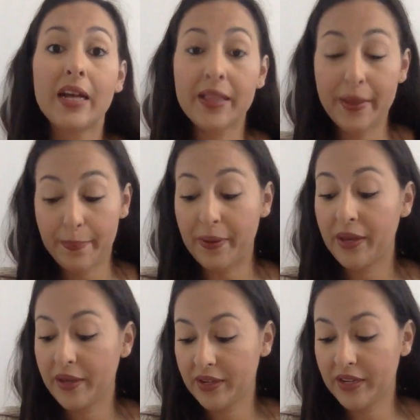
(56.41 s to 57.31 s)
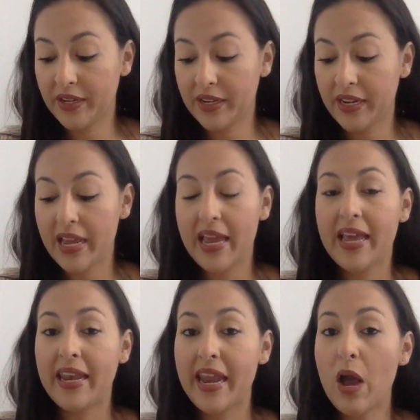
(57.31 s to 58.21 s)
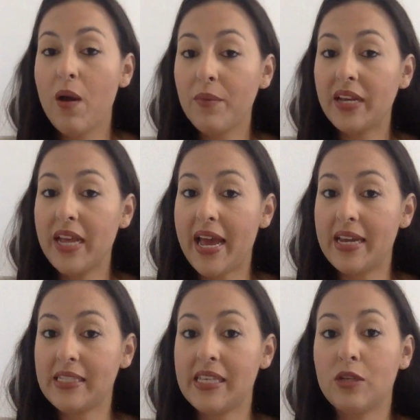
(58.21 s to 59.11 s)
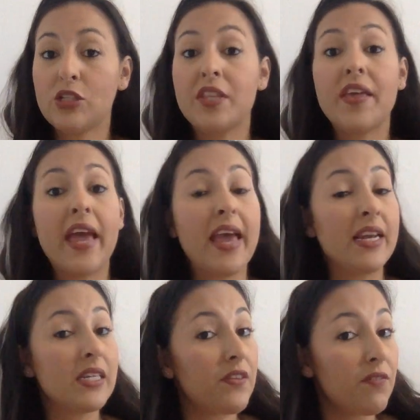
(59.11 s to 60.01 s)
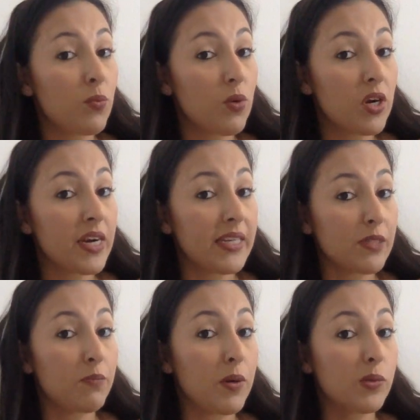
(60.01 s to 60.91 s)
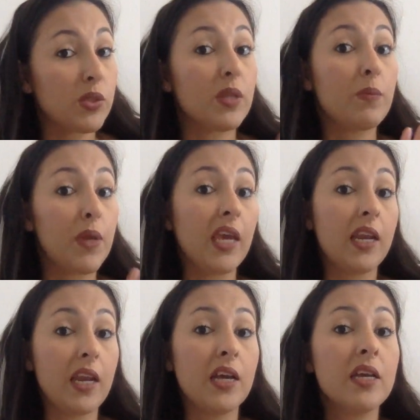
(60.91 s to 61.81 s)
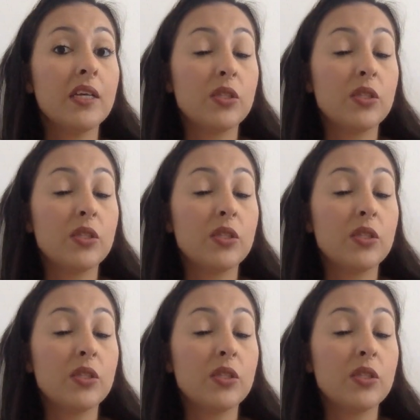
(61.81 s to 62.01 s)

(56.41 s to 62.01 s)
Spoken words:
Clip. Good. Now I'm going to add a sound to the end of the word as opposed to the beginning.